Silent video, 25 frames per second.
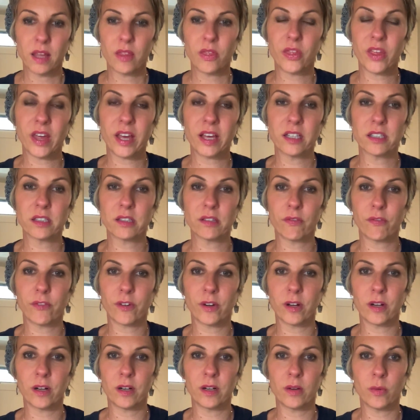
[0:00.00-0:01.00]
Thanks
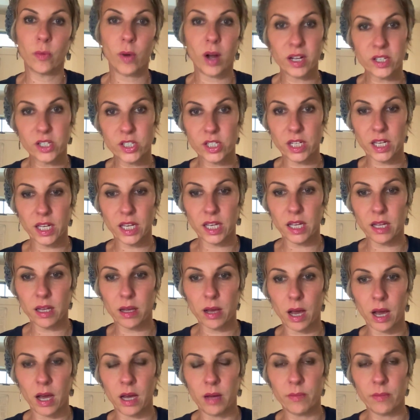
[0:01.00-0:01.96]
for watching.